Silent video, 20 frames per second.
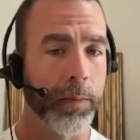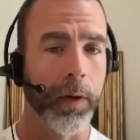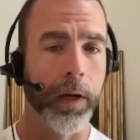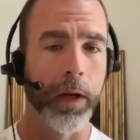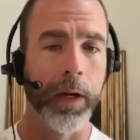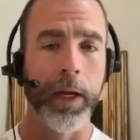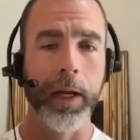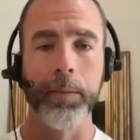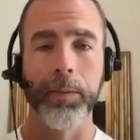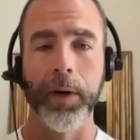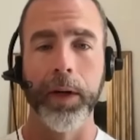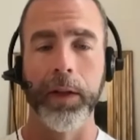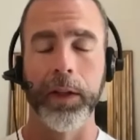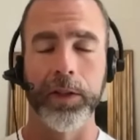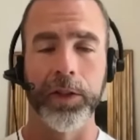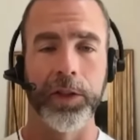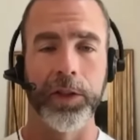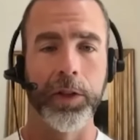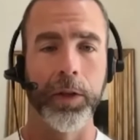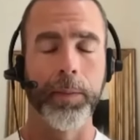again, Brett,
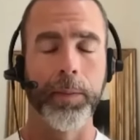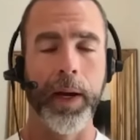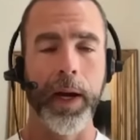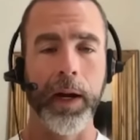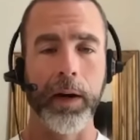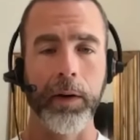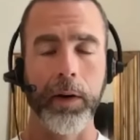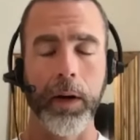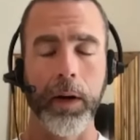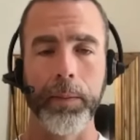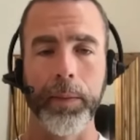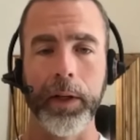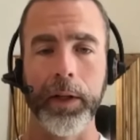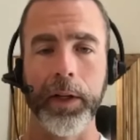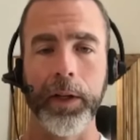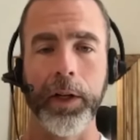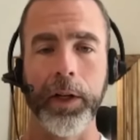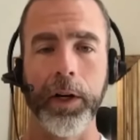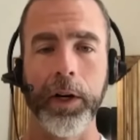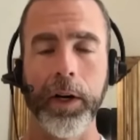this is your background,
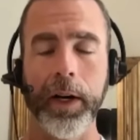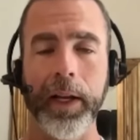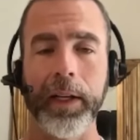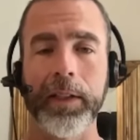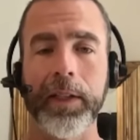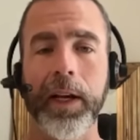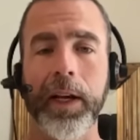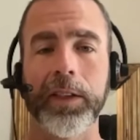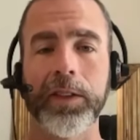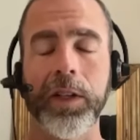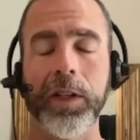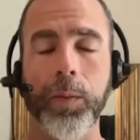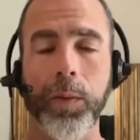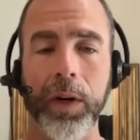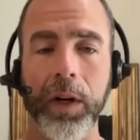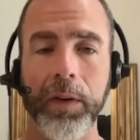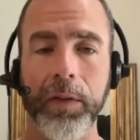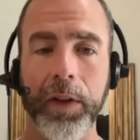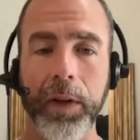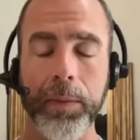but you're going to get taxed on
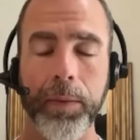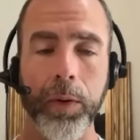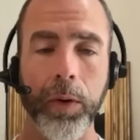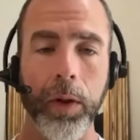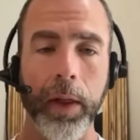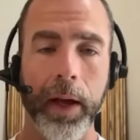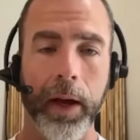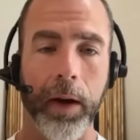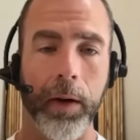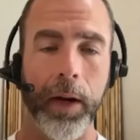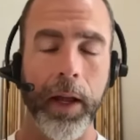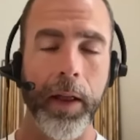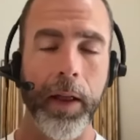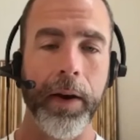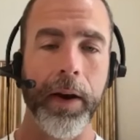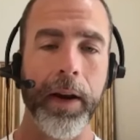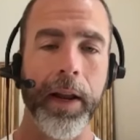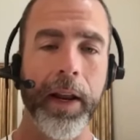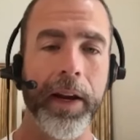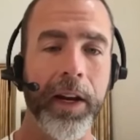whatever you pull out
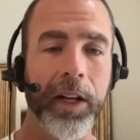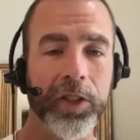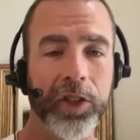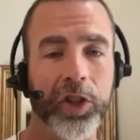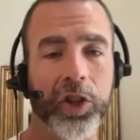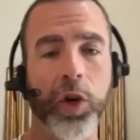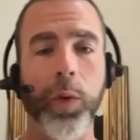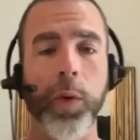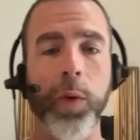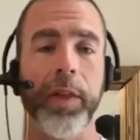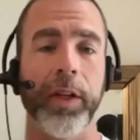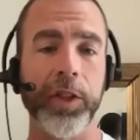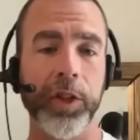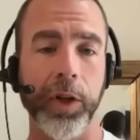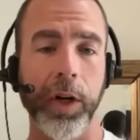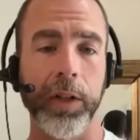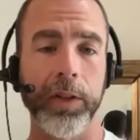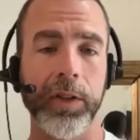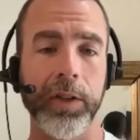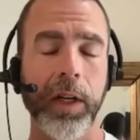and doesn't go in the
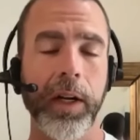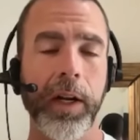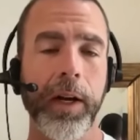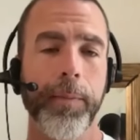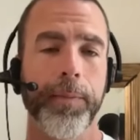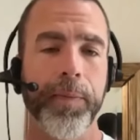trust.